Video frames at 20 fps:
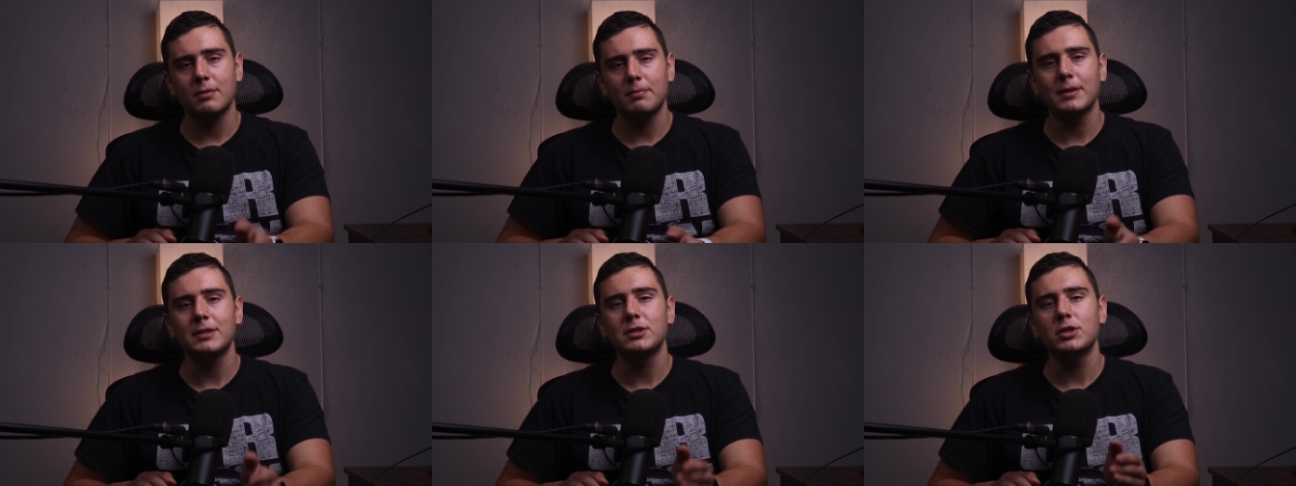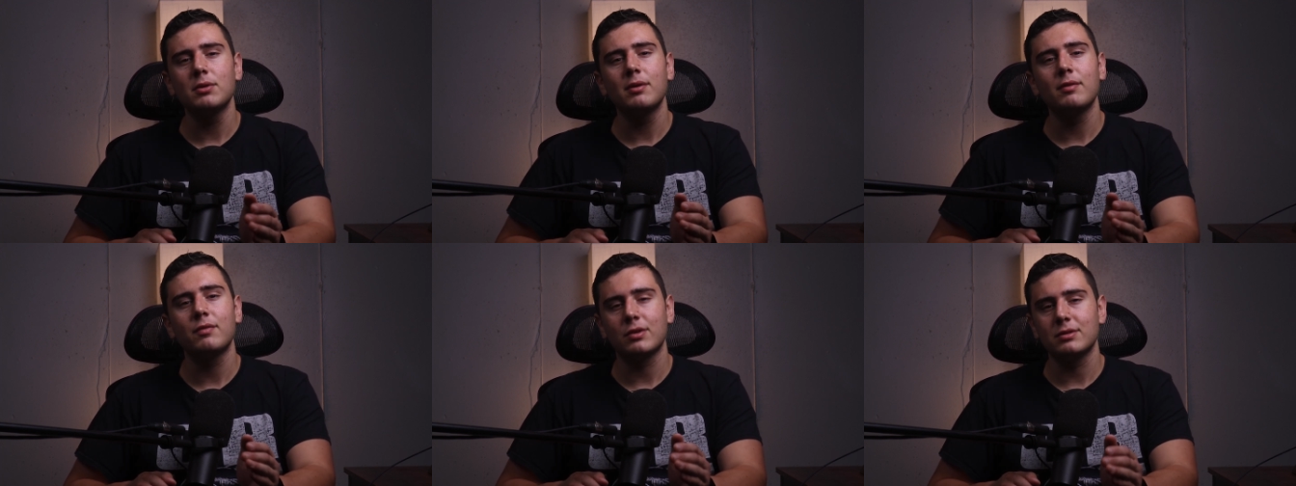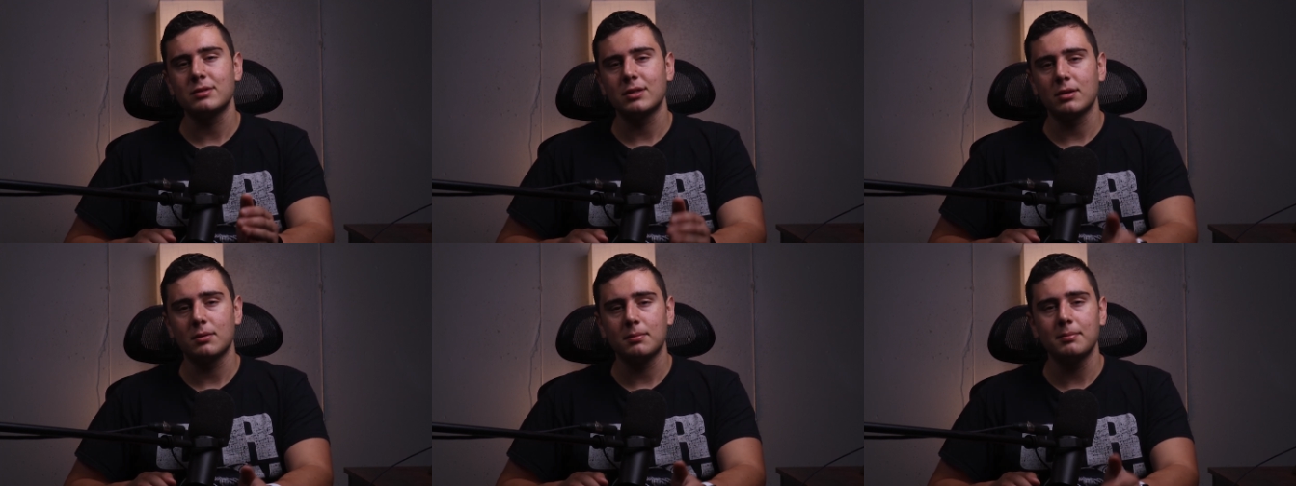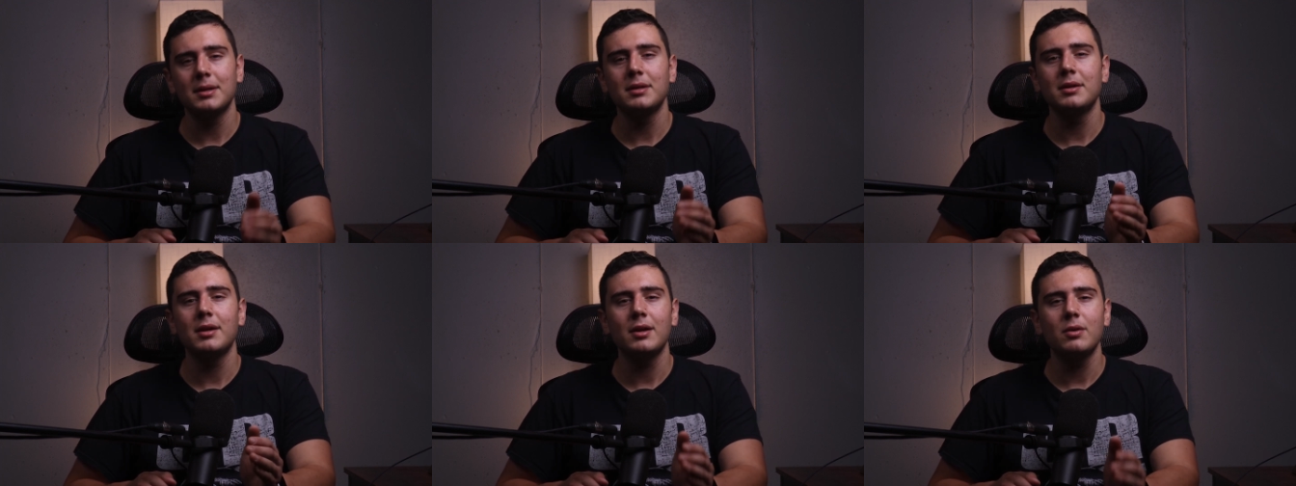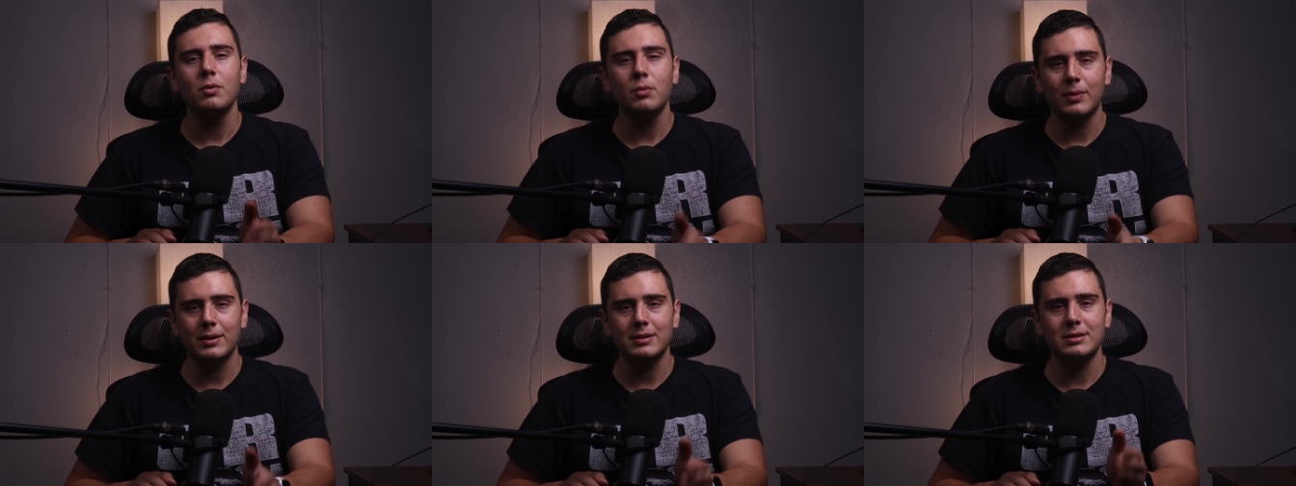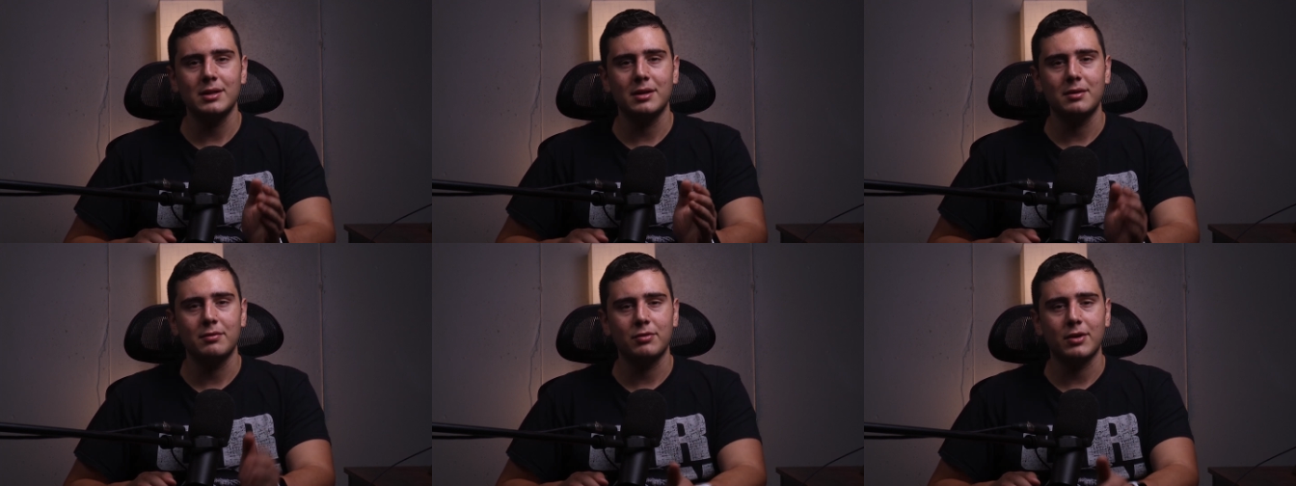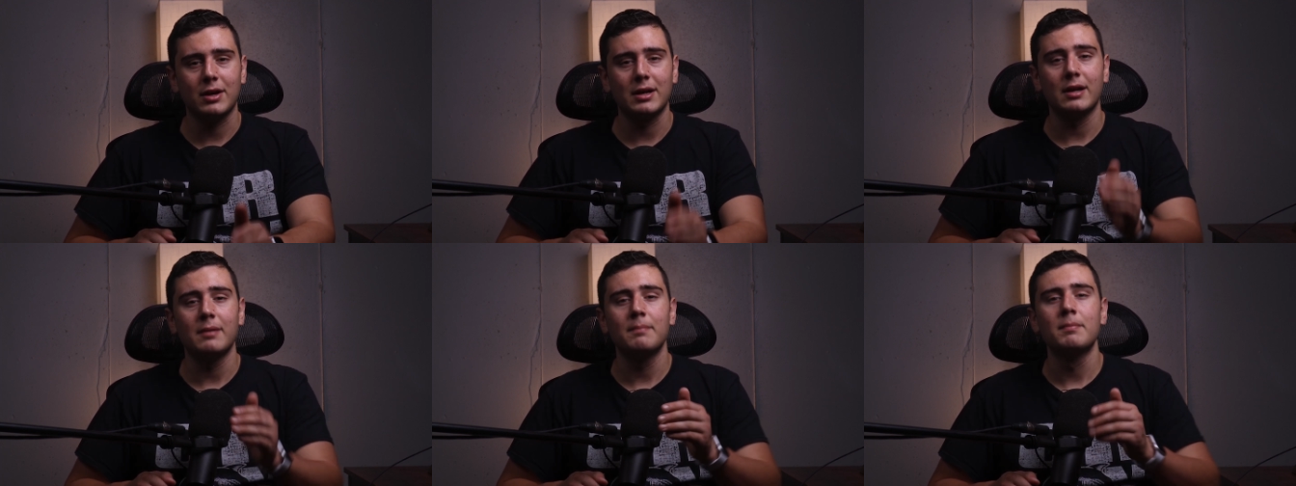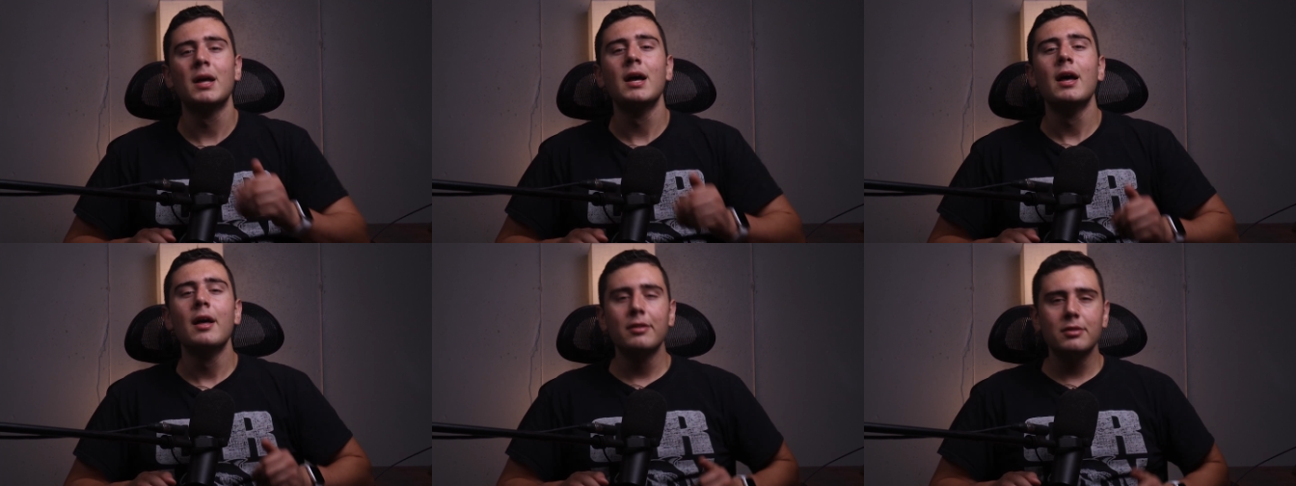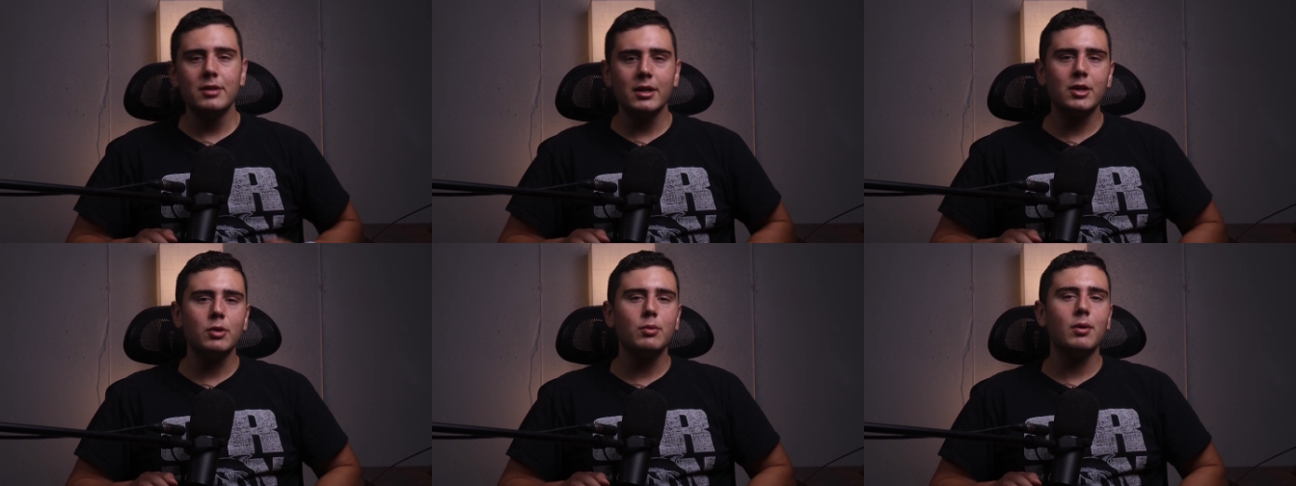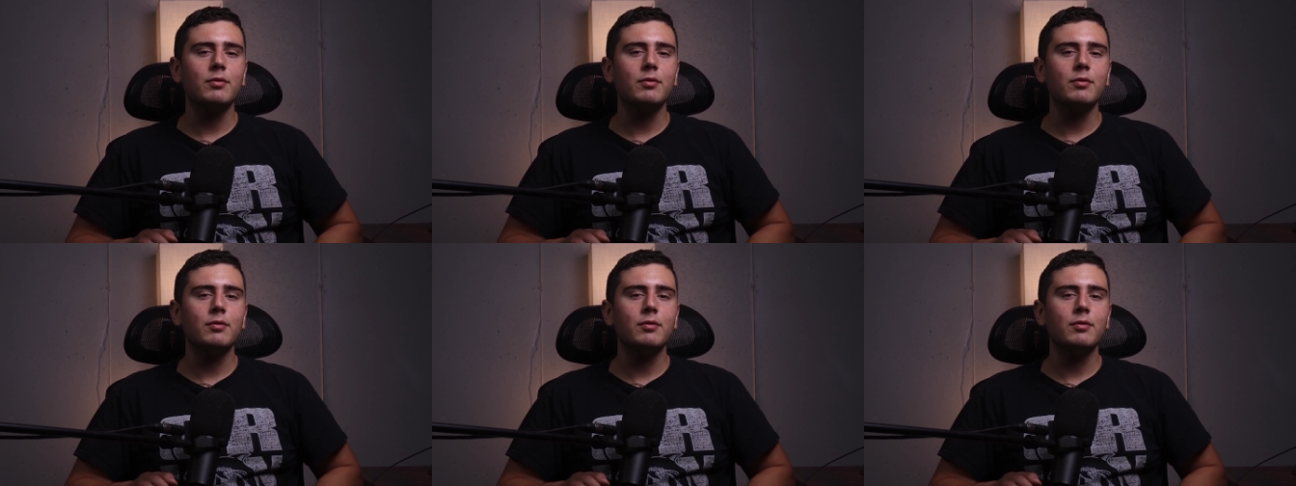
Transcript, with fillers: of my show every single Monday, Wednesday, and Friday. Thank